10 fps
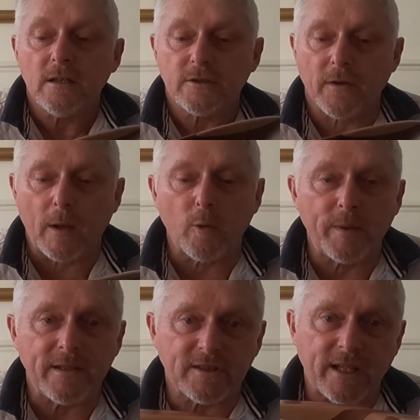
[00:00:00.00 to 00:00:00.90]
So that will
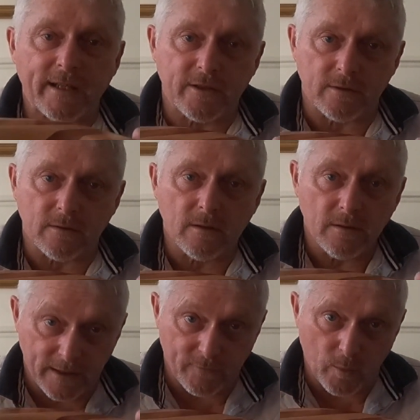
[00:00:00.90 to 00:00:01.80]
be the second
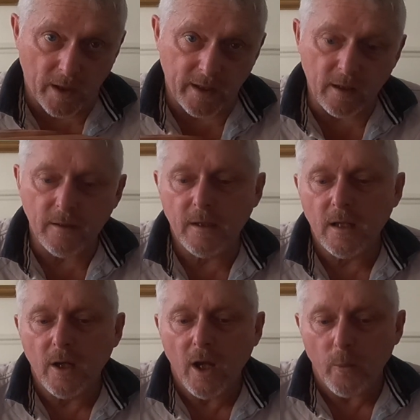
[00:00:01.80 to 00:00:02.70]
giveaway,
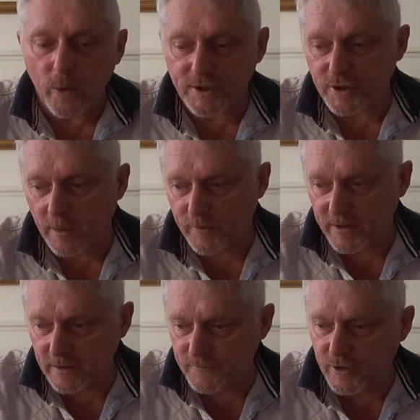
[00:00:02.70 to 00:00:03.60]
which I'm
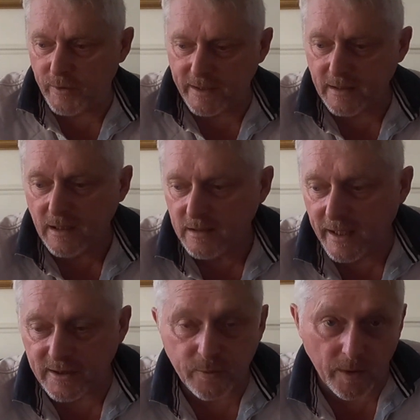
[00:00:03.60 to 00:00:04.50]
thinking of doing
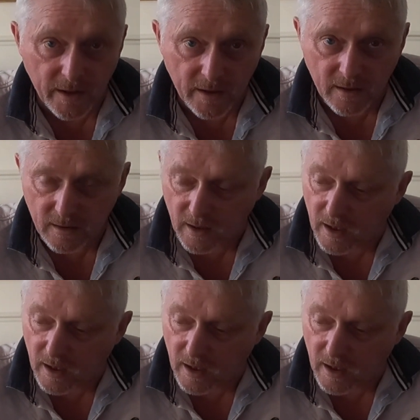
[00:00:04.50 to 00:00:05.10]
next week.